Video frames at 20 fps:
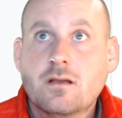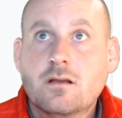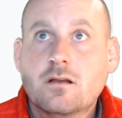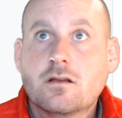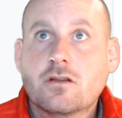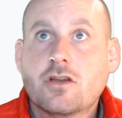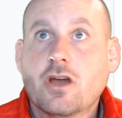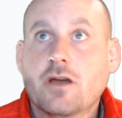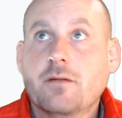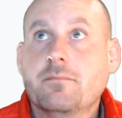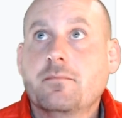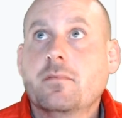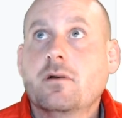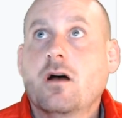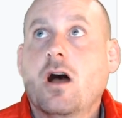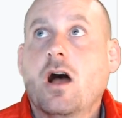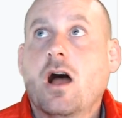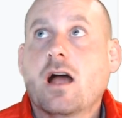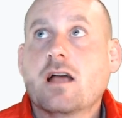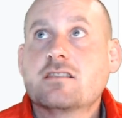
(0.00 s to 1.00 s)
Good.
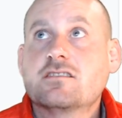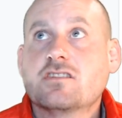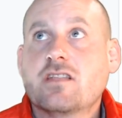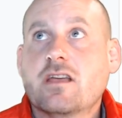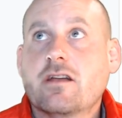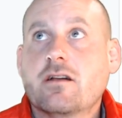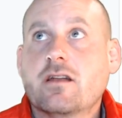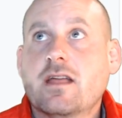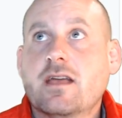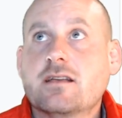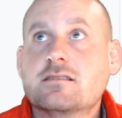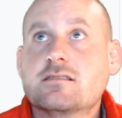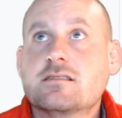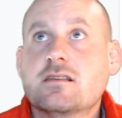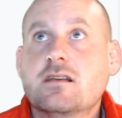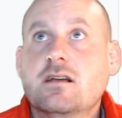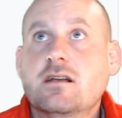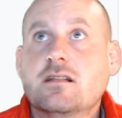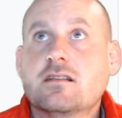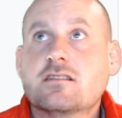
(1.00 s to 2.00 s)
All right, so there it is.
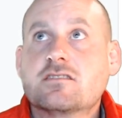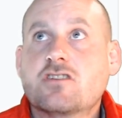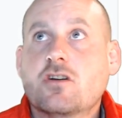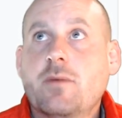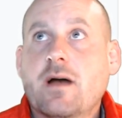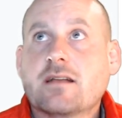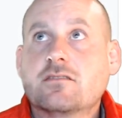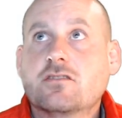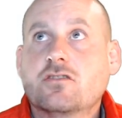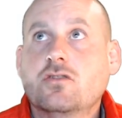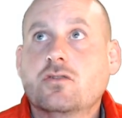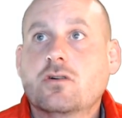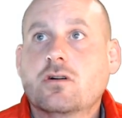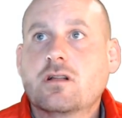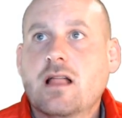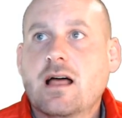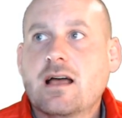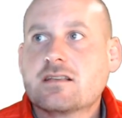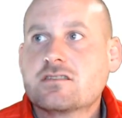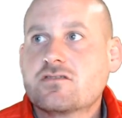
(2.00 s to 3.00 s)
Let's go back to Google
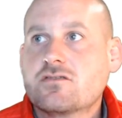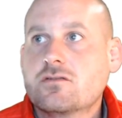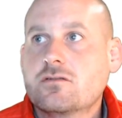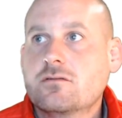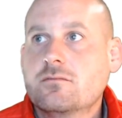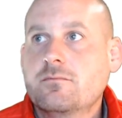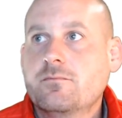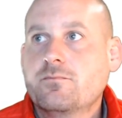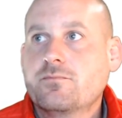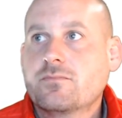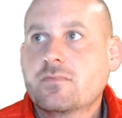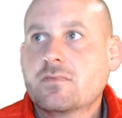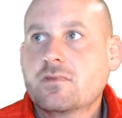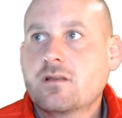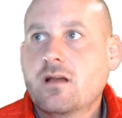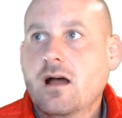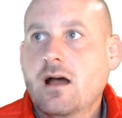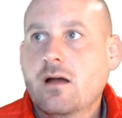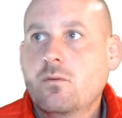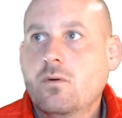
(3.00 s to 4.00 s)
Classroom.
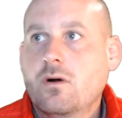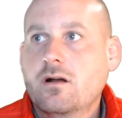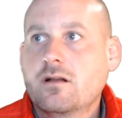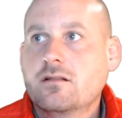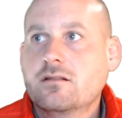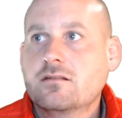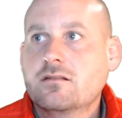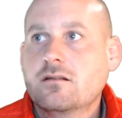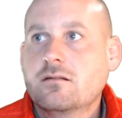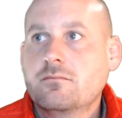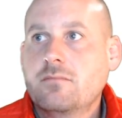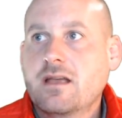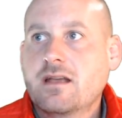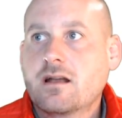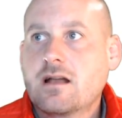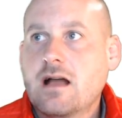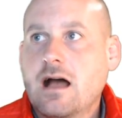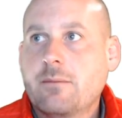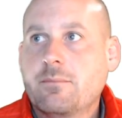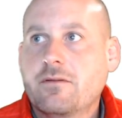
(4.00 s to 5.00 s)
I want make
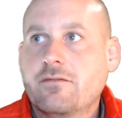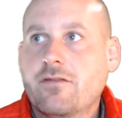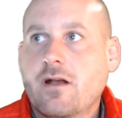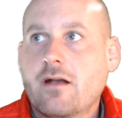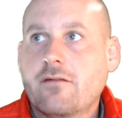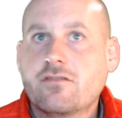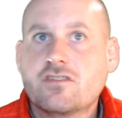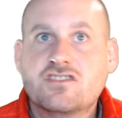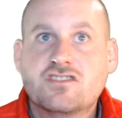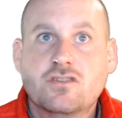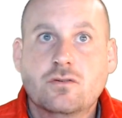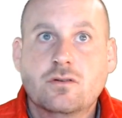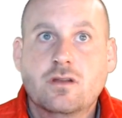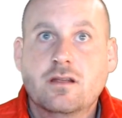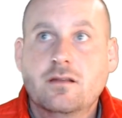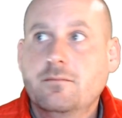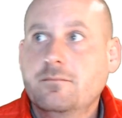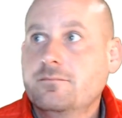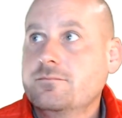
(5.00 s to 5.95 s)
a copy for every student.